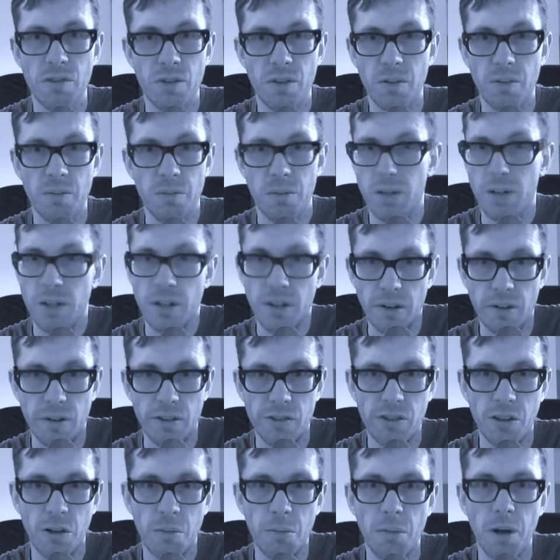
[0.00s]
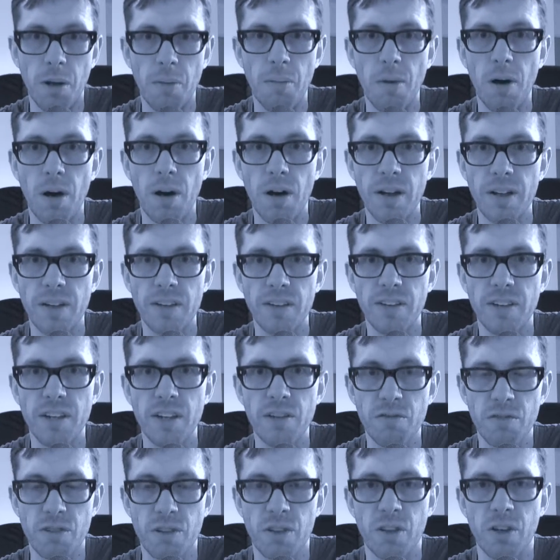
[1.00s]
But it's on my mind.
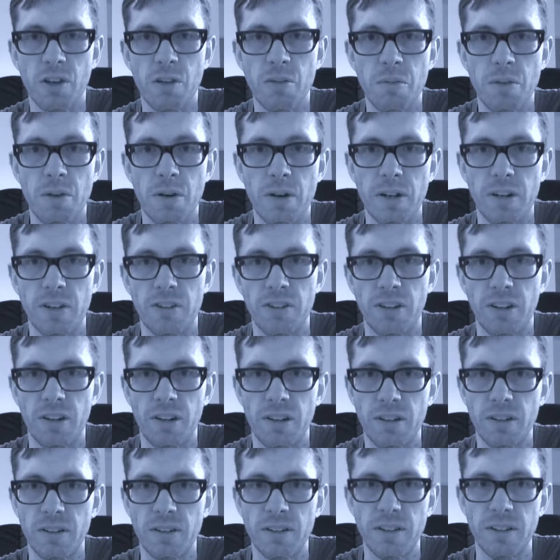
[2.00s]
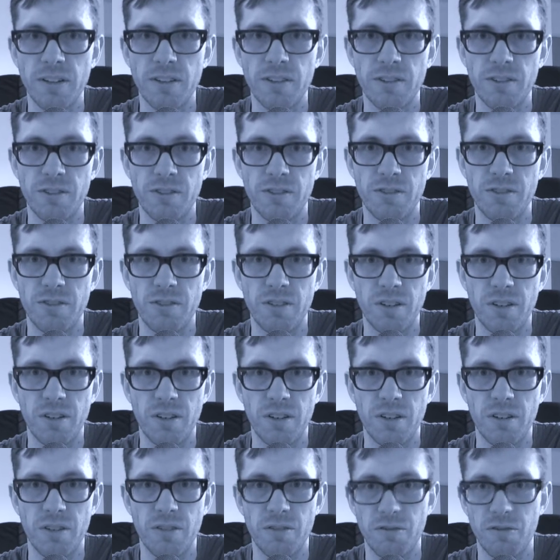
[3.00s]
Even though my channel is
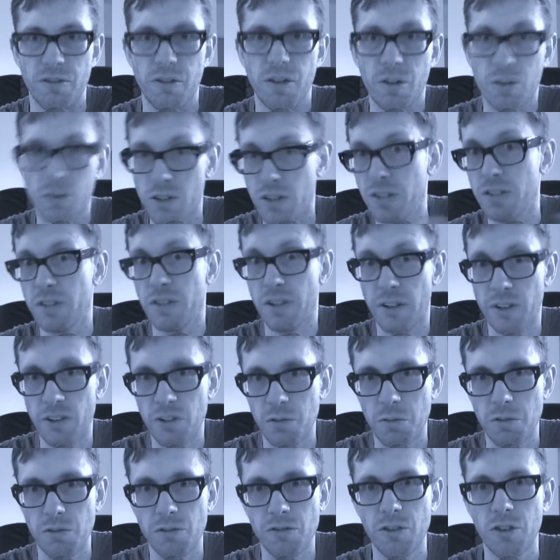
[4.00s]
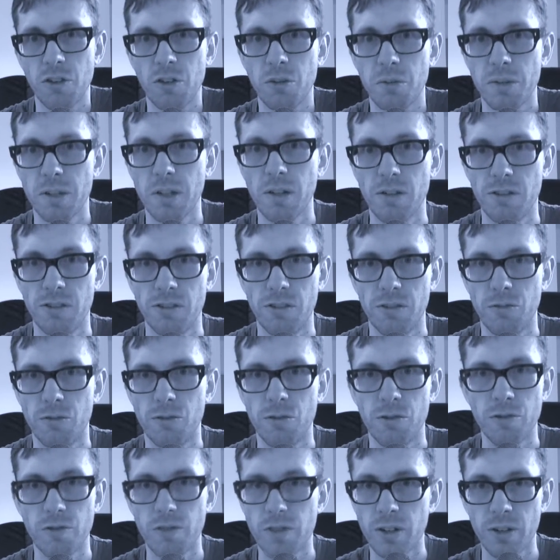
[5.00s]
filled and going to be filled with lots of
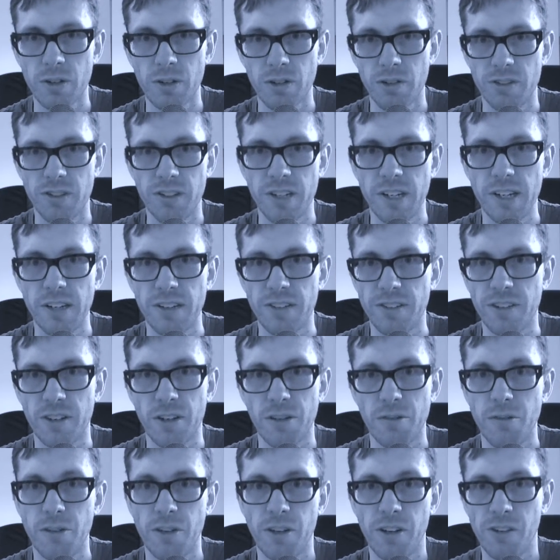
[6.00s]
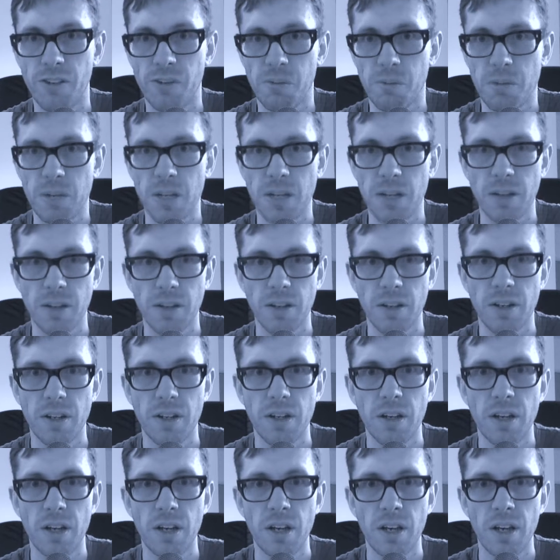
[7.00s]
trivial, silly stuff, that doesn't mean that
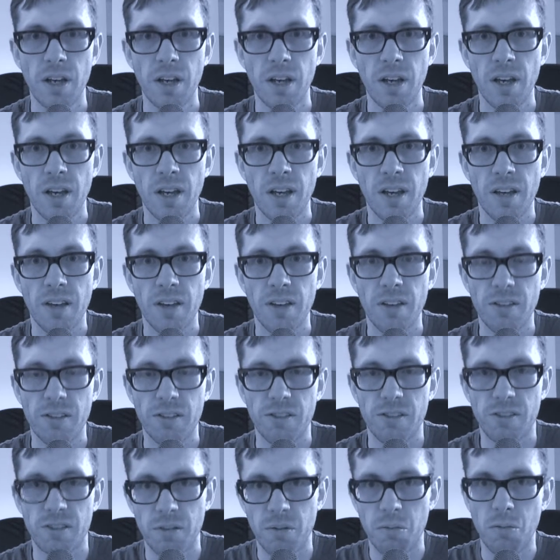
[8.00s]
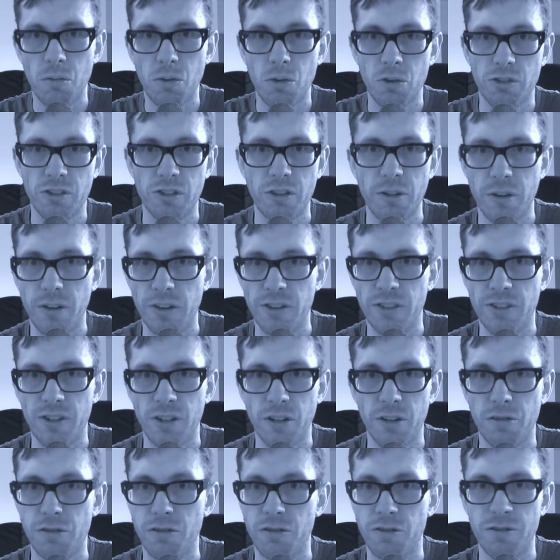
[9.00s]
this more serious
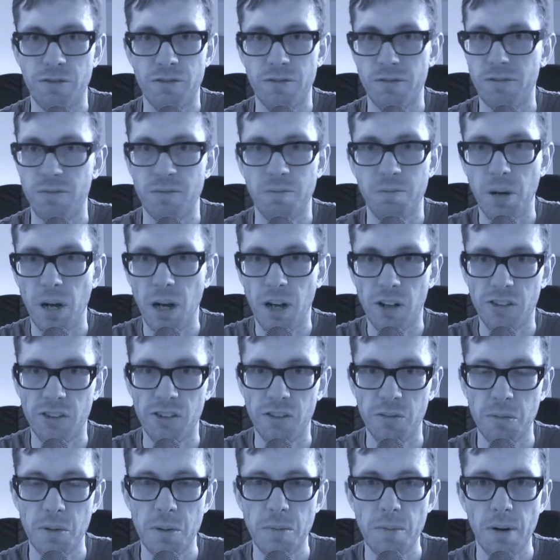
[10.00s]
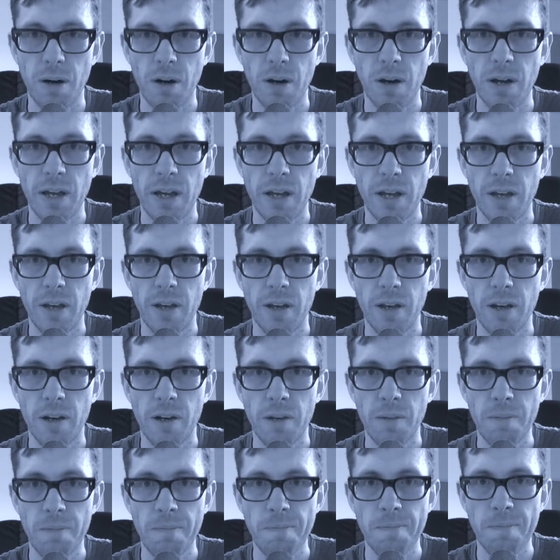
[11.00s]
stuff passes me by.
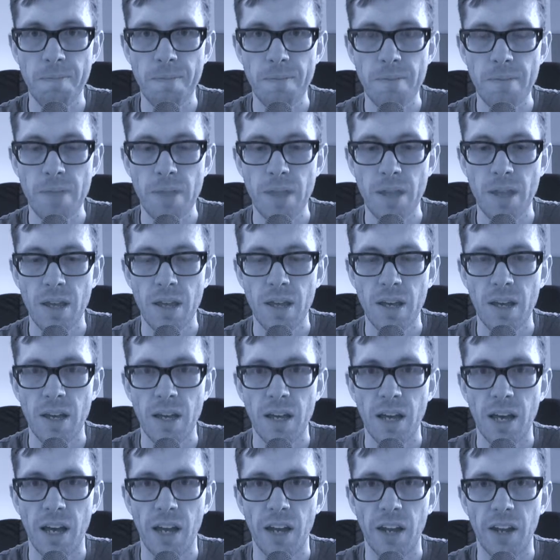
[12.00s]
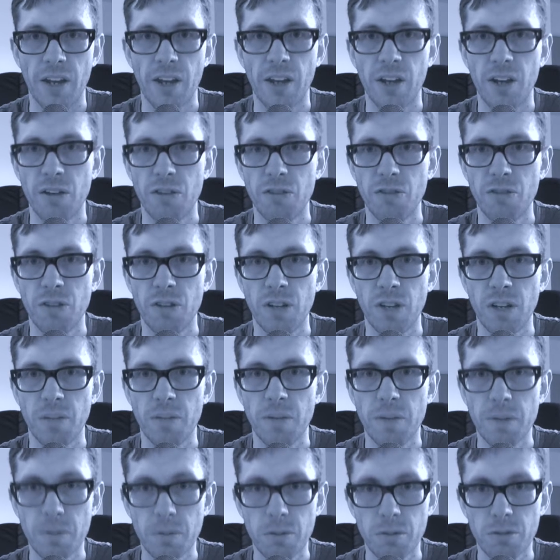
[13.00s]
And I kind of feel like
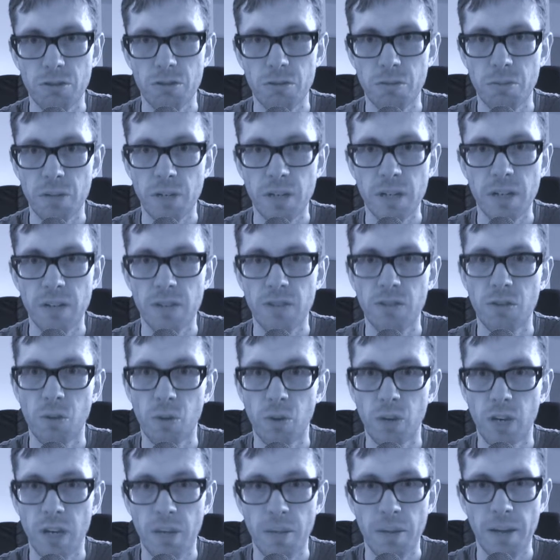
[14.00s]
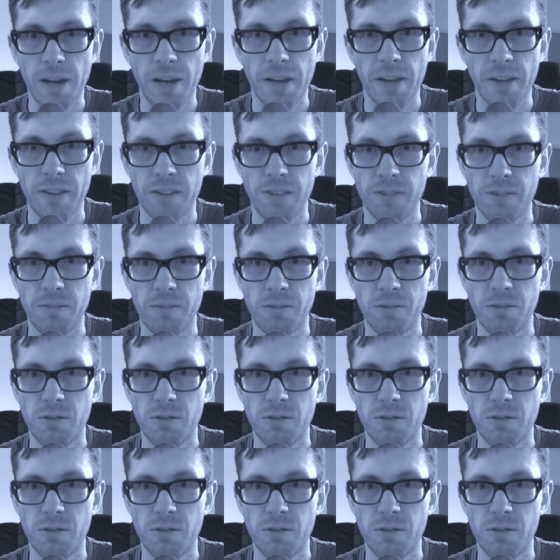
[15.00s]
people should be talking about this